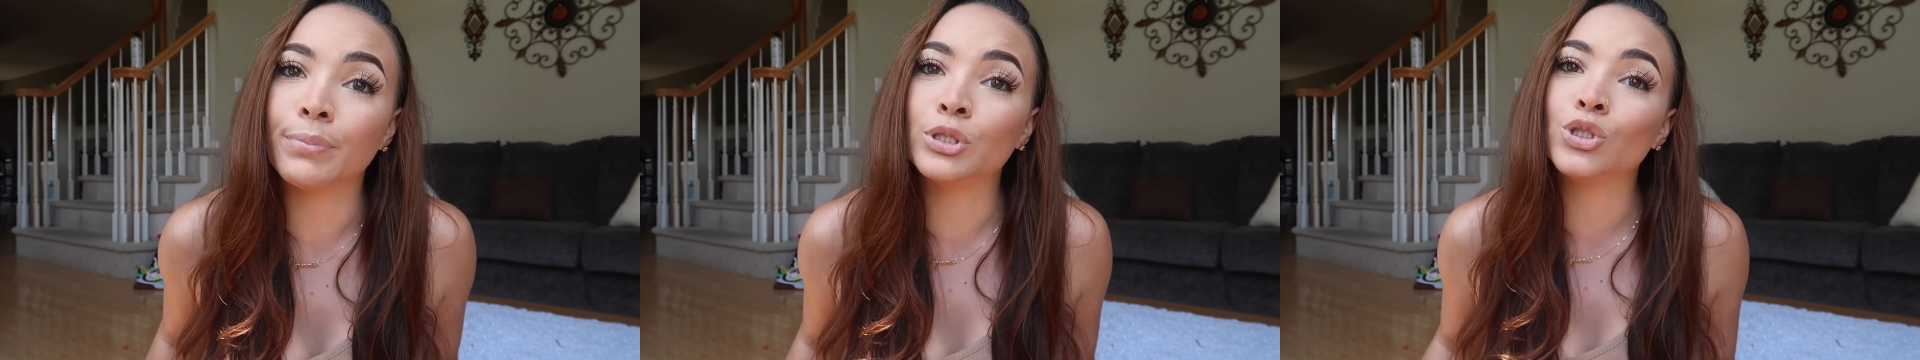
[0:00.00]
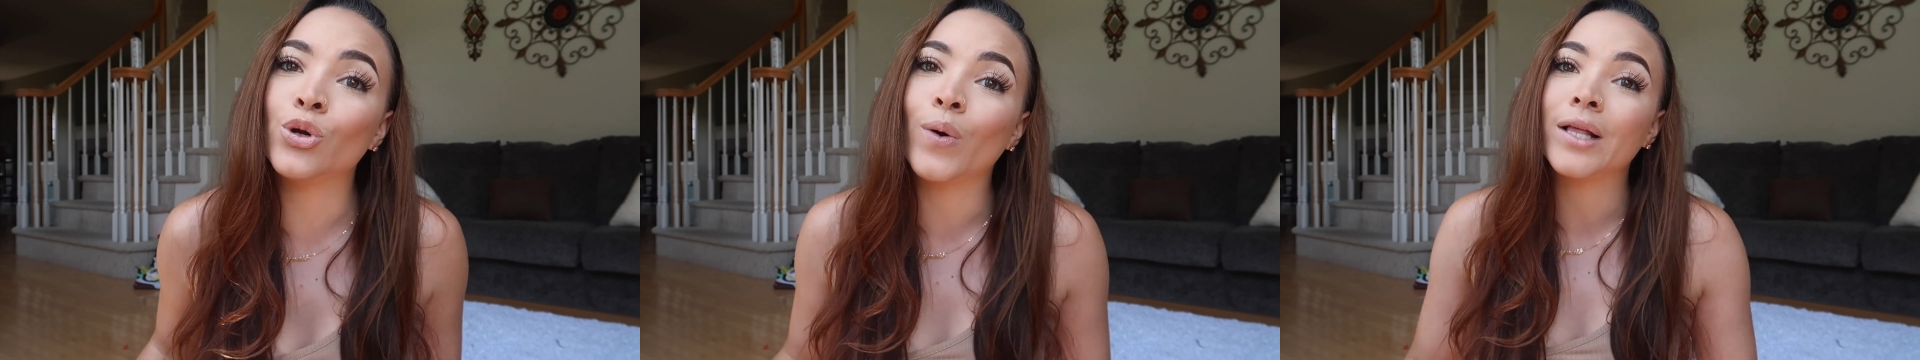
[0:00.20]

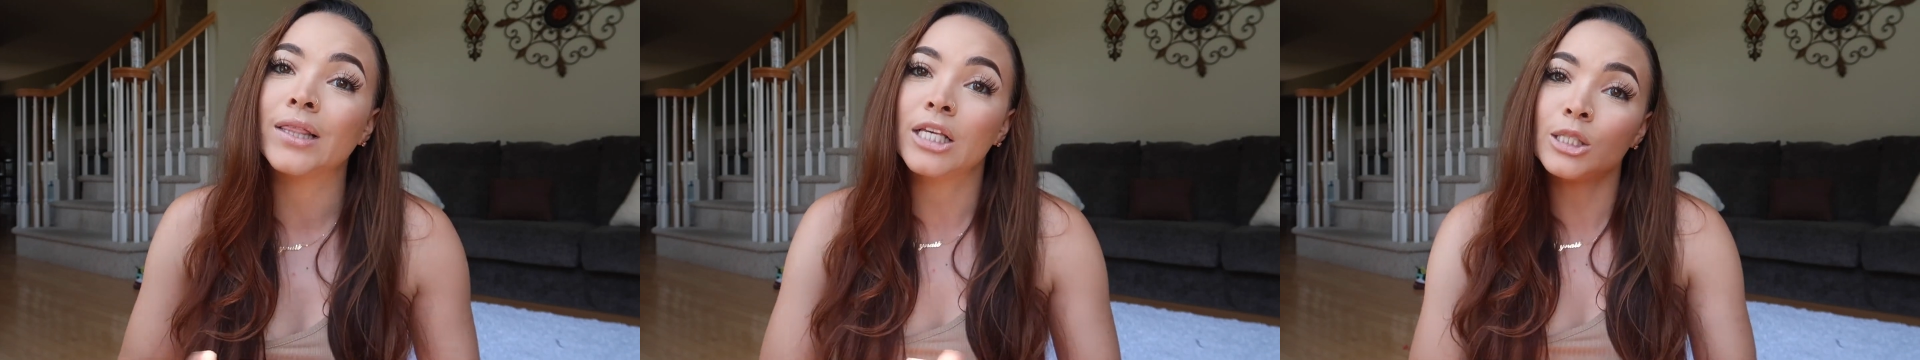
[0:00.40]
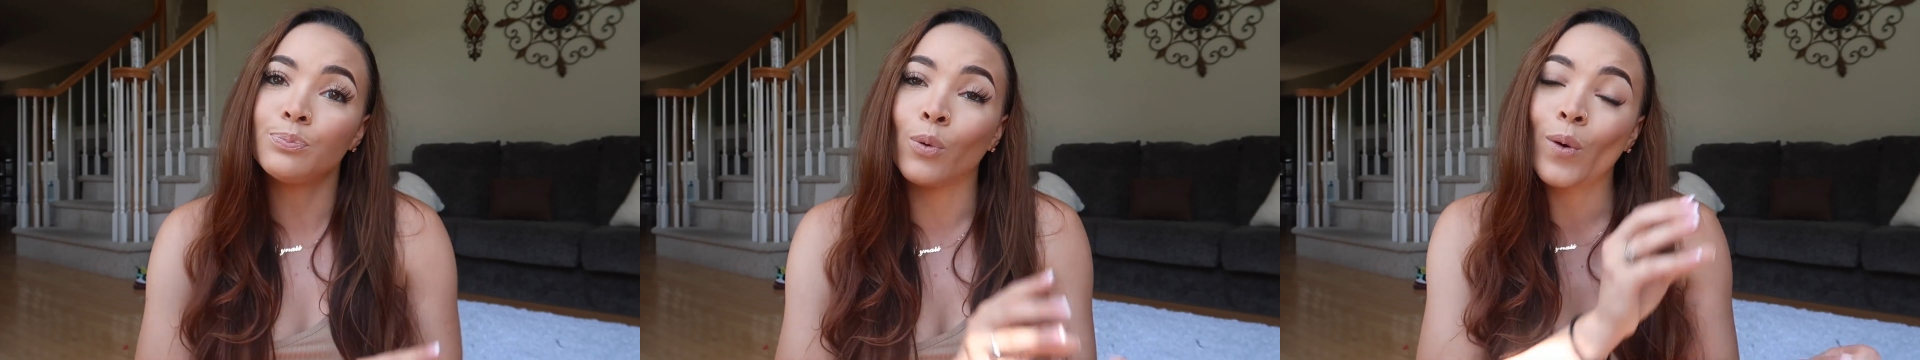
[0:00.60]
But you know, at
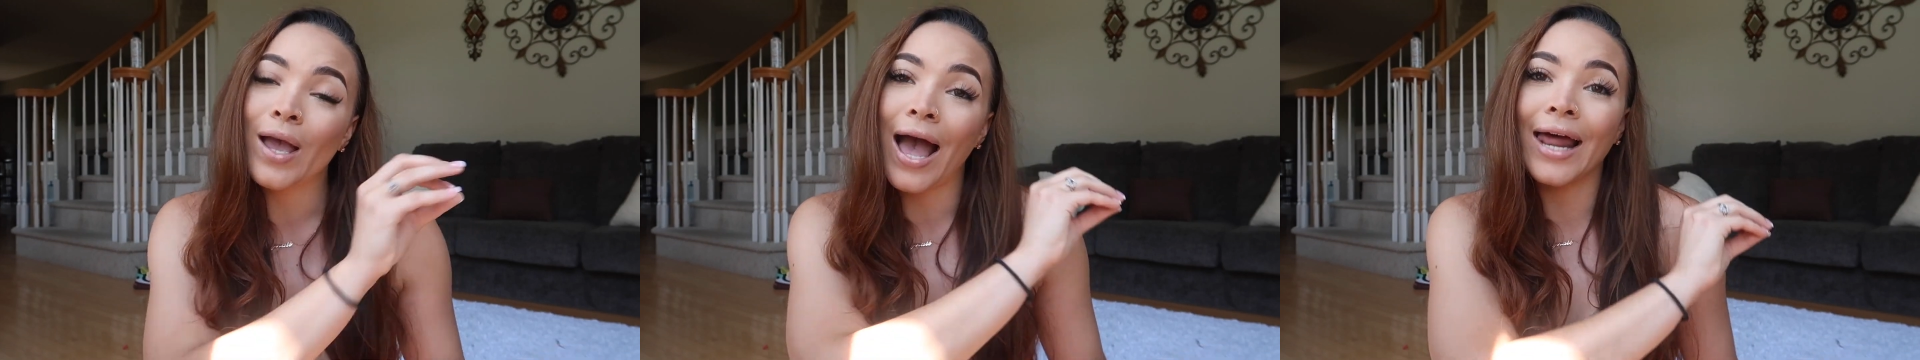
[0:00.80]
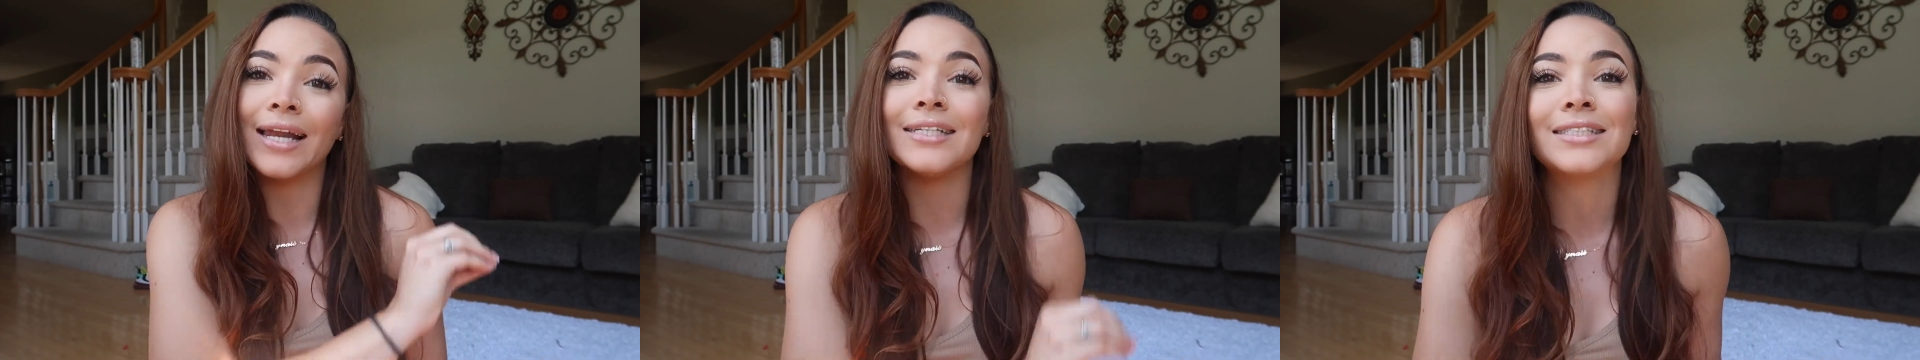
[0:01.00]
this point,
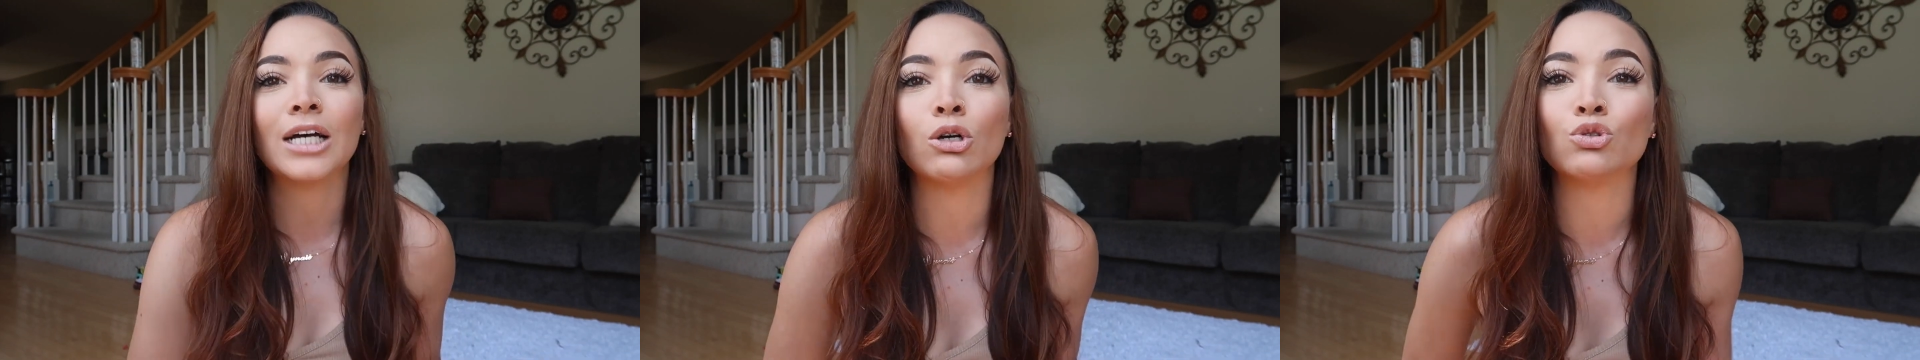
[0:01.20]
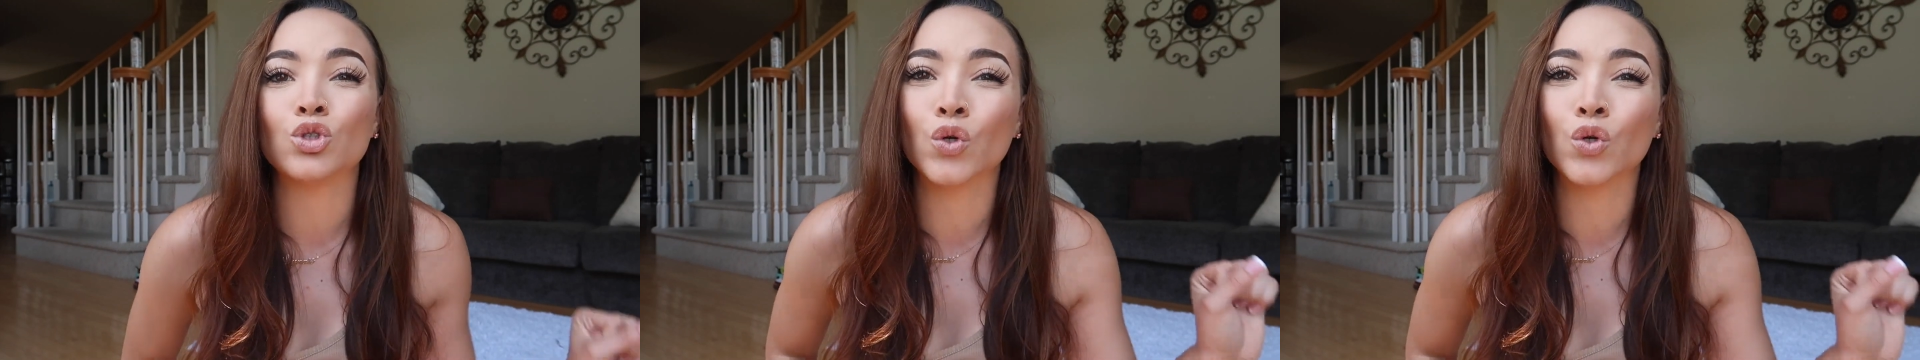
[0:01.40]
I didn't tell